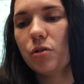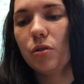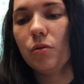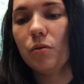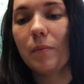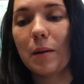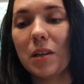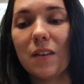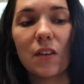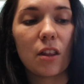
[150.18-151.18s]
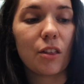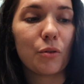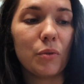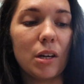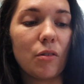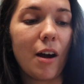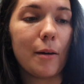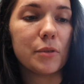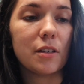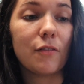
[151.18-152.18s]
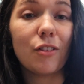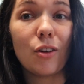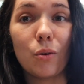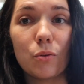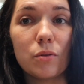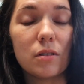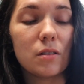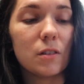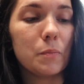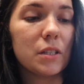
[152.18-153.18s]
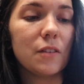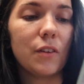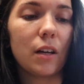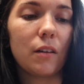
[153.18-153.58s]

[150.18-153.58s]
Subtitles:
2, maybe even 3 crops of those specific